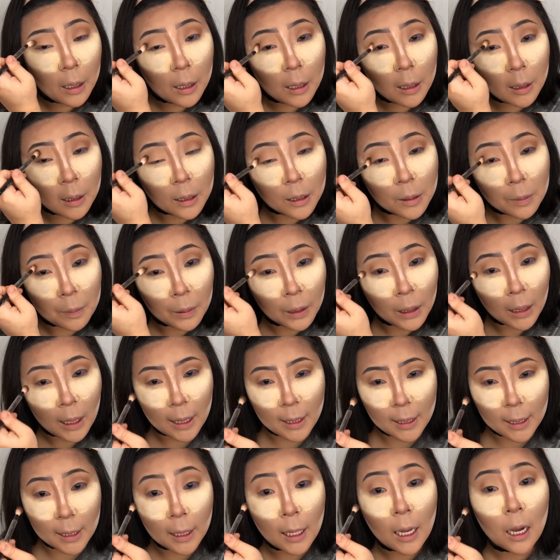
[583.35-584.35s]
and it's
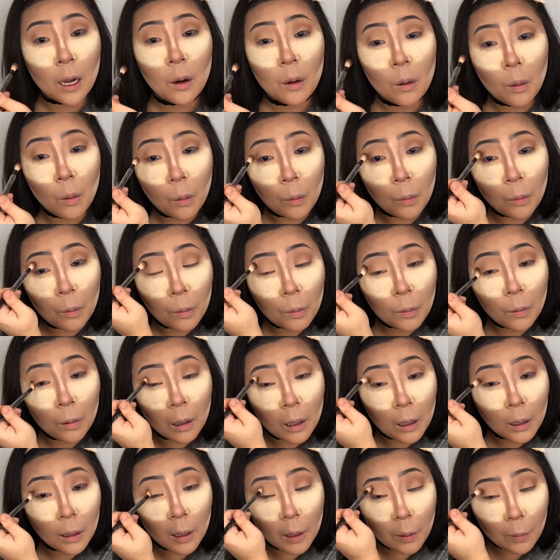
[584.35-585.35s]
blending out
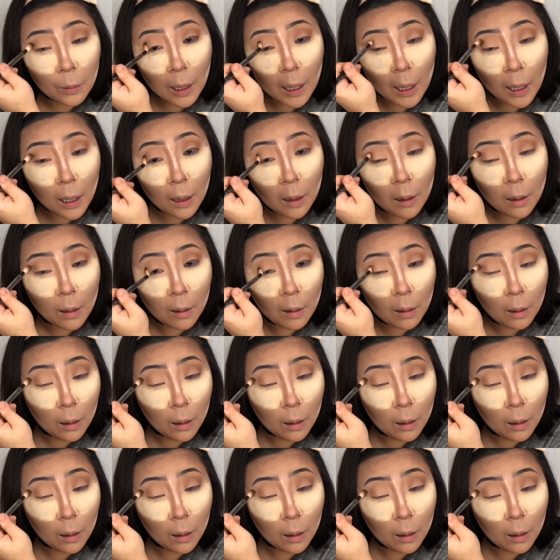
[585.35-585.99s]
really well.